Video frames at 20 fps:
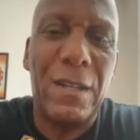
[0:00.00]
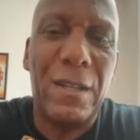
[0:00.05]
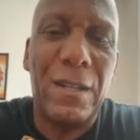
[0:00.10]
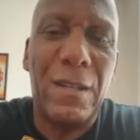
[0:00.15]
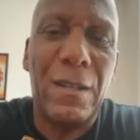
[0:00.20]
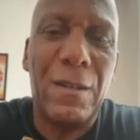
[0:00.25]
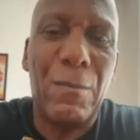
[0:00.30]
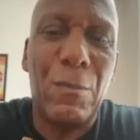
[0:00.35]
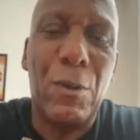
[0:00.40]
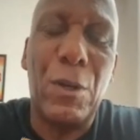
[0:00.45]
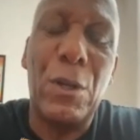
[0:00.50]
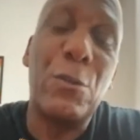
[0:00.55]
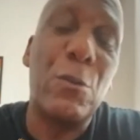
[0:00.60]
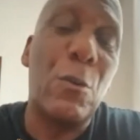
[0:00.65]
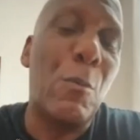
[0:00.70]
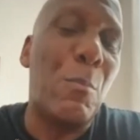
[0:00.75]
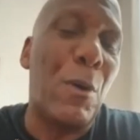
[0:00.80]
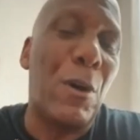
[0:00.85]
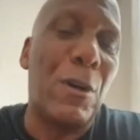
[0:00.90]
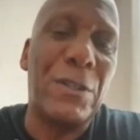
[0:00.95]
well, it was all
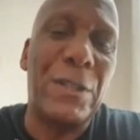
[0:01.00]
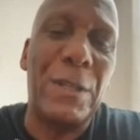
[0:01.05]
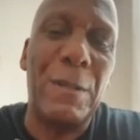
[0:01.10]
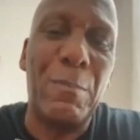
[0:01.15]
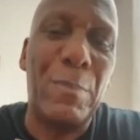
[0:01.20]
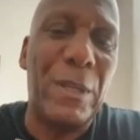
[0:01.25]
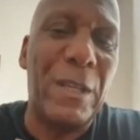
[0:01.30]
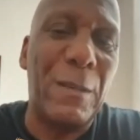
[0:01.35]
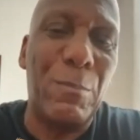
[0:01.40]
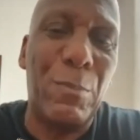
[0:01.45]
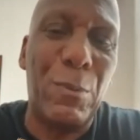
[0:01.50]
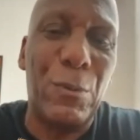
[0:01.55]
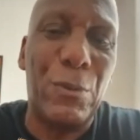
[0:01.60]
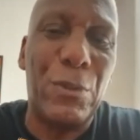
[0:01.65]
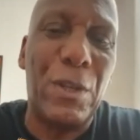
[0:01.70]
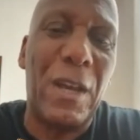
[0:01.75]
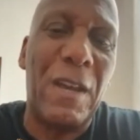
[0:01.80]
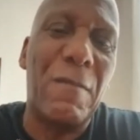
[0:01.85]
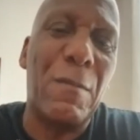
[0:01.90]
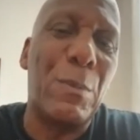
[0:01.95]
boxing people, so
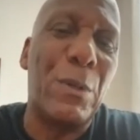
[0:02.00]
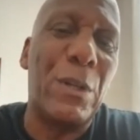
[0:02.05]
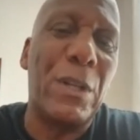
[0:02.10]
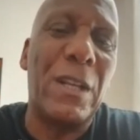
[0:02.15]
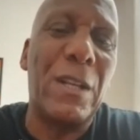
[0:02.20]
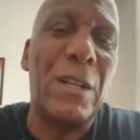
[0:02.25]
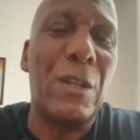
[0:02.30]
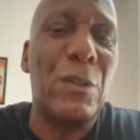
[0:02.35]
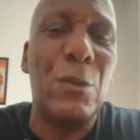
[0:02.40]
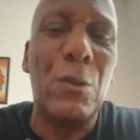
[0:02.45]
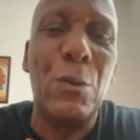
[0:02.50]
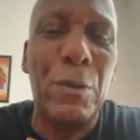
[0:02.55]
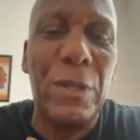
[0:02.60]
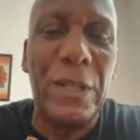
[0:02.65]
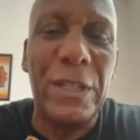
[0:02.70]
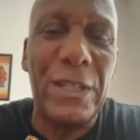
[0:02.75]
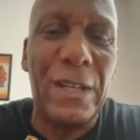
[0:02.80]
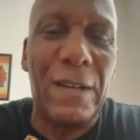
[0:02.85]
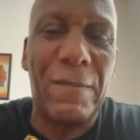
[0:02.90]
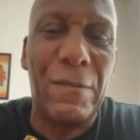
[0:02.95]
everybody knew
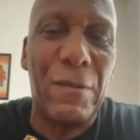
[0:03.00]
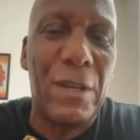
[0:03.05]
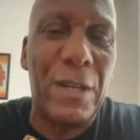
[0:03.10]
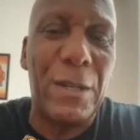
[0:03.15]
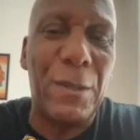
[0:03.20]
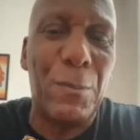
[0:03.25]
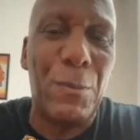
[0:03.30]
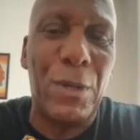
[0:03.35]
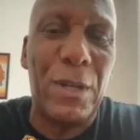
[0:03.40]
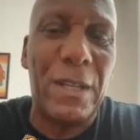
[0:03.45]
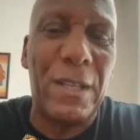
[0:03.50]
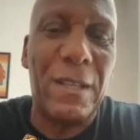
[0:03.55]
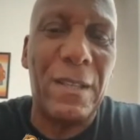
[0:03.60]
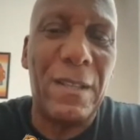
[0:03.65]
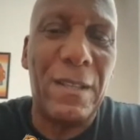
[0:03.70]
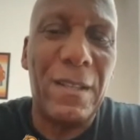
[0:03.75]
each other anyway.